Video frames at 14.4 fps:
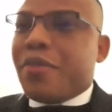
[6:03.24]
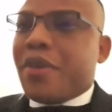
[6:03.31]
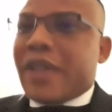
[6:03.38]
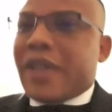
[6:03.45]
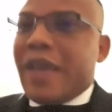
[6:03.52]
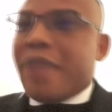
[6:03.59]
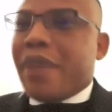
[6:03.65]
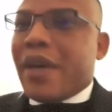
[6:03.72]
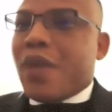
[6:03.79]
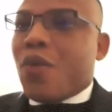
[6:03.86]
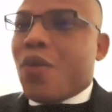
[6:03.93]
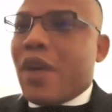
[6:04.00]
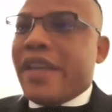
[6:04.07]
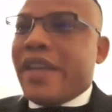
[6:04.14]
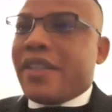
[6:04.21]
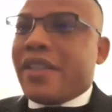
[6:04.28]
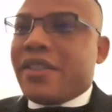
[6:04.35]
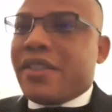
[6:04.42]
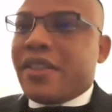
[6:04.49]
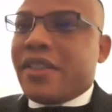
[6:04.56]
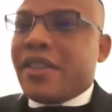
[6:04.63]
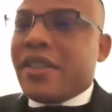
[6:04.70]
abroad, came back wearing a
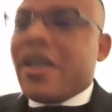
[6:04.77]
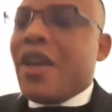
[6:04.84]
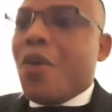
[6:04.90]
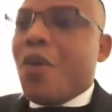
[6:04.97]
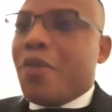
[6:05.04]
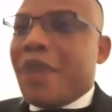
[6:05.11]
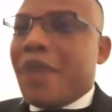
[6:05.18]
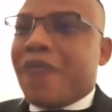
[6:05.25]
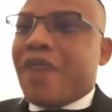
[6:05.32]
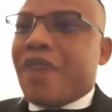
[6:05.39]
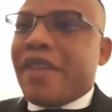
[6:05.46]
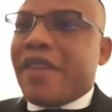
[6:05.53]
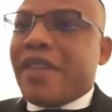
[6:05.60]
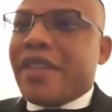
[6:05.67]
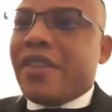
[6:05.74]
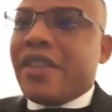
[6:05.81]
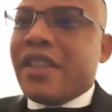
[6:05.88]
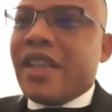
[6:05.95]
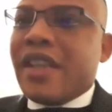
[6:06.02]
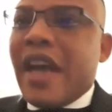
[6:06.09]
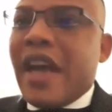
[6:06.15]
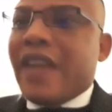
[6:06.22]
t shirt with Biafra written on
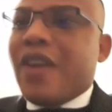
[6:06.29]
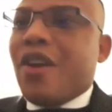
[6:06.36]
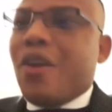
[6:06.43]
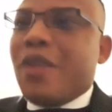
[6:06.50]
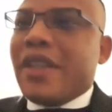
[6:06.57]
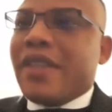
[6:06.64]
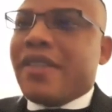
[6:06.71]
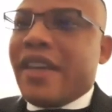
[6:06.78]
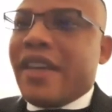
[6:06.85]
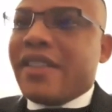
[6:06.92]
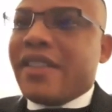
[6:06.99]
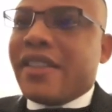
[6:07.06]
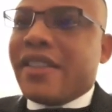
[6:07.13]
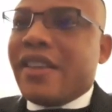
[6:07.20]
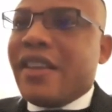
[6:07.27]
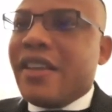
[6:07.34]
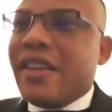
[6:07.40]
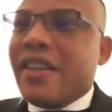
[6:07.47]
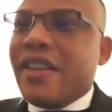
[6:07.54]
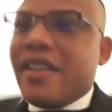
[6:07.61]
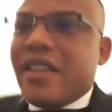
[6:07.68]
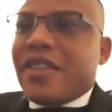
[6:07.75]
it, and they all went crazy.
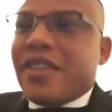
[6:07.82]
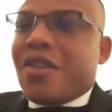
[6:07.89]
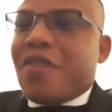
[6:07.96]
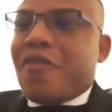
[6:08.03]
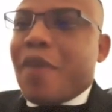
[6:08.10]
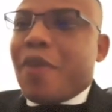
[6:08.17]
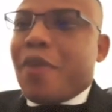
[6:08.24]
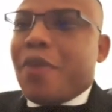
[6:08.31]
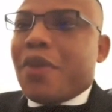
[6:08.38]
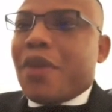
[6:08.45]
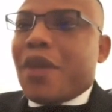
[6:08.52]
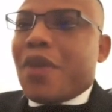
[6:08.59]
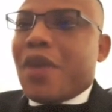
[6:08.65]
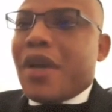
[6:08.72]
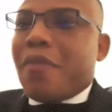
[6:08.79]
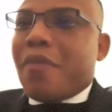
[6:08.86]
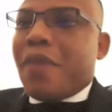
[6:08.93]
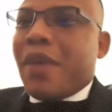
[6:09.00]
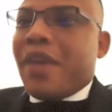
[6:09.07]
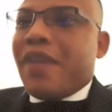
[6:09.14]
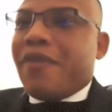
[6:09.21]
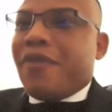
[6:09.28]
These are the sort of people that we are
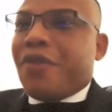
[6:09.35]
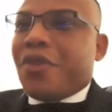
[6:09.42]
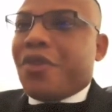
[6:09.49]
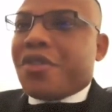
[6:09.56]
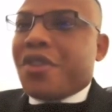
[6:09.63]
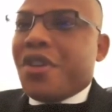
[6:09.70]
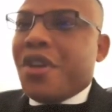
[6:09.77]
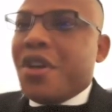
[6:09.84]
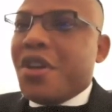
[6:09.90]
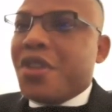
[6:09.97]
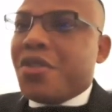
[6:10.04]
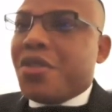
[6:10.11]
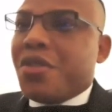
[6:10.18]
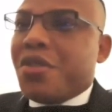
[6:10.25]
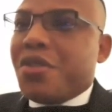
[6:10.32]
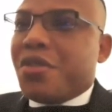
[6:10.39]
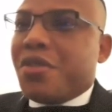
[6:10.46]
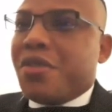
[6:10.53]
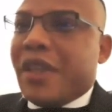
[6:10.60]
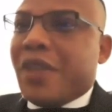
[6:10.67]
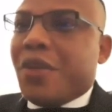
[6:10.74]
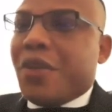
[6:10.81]
being forced to,
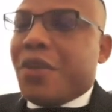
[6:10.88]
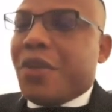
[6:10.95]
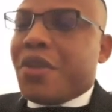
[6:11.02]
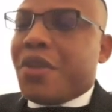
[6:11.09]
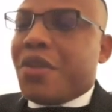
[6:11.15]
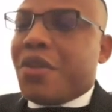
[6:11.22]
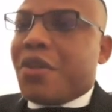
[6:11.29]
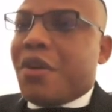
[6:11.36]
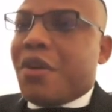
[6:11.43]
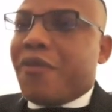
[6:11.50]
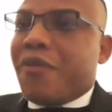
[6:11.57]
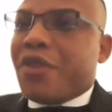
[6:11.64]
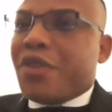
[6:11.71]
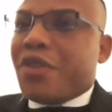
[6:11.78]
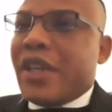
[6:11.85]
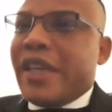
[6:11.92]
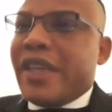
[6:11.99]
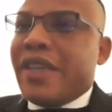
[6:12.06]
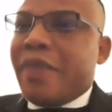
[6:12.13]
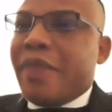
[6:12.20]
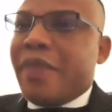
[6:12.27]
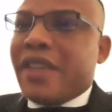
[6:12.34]
to deal with or to confront on a
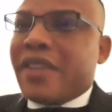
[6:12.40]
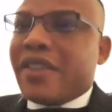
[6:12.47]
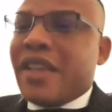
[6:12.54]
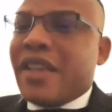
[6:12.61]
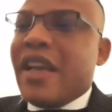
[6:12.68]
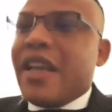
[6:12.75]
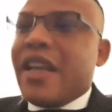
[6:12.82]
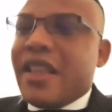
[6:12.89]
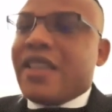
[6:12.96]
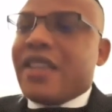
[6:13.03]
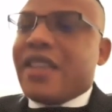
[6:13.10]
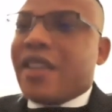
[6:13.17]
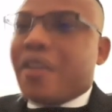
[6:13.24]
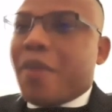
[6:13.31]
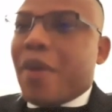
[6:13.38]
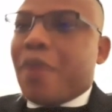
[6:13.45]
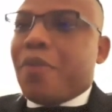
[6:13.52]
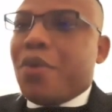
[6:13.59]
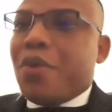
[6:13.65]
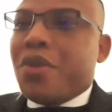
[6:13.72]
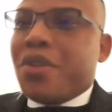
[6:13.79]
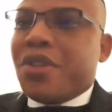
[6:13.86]
daily basis. These are
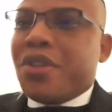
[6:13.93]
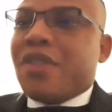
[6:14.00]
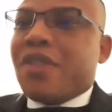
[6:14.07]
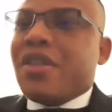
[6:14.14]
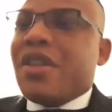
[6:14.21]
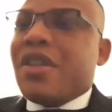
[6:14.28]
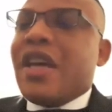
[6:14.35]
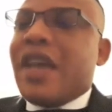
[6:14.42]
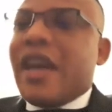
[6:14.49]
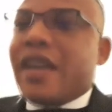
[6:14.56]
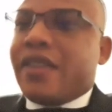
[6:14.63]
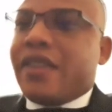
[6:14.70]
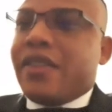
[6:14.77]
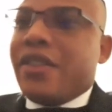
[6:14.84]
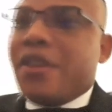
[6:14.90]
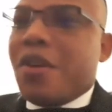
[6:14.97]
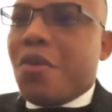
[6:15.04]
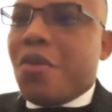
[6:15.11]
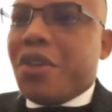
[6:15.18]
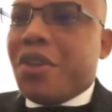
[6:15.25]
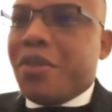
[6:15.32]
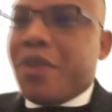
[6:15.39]
people who don't actually know
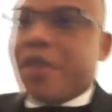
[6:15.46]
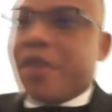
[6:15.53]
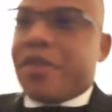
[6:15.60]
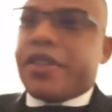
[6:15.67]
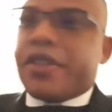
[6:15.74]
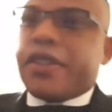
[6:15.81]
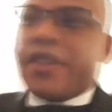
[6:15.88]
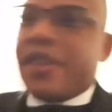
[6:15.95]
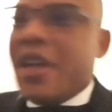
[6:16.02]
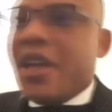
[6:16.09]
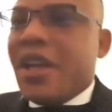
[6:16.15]
what democracy,